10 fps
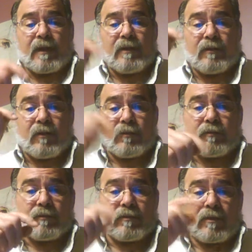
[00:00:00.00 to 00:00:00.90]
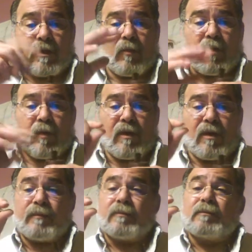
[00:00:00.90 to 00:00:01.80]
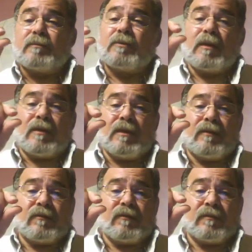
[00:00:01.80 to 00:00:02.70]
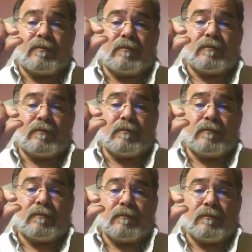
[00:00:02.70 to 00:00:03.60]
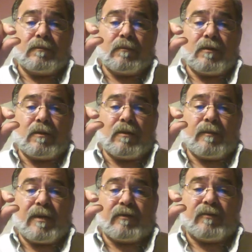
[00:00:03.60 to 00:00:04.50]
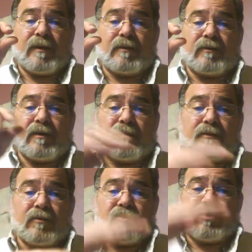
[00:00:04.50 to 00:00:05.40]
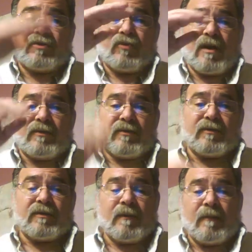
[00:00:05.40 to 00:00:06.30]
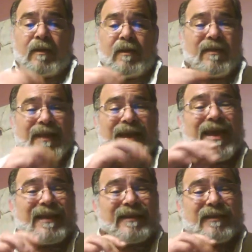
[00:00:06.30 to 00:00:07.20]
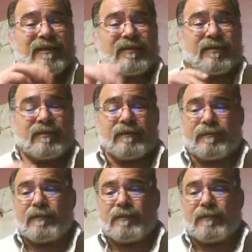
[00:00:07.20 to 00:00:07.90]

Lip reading: I don't come all the way up. You know, I leave a good amount of space there. So when she rises, and that is,